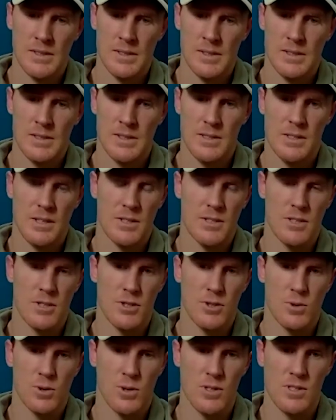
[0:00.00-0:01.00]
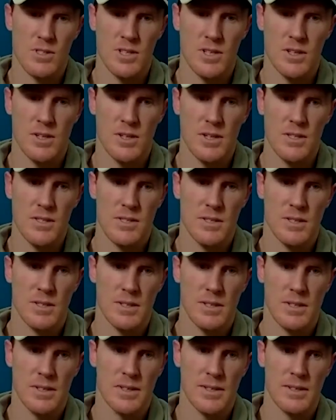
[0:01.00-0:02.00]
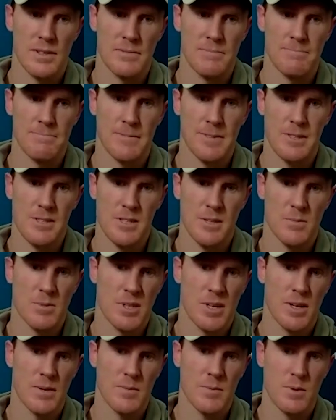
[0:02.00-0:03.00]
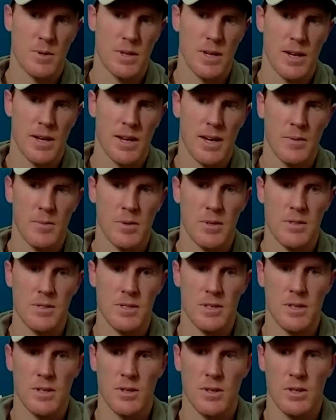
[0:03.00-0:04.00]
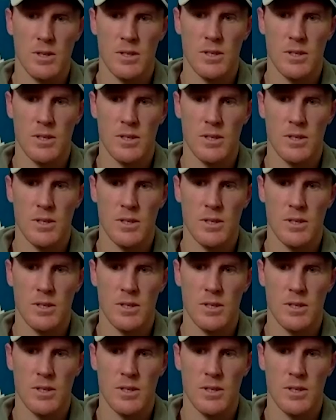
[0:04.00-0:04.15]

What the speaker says: it's such a short series. And sometimes when that happens, you know,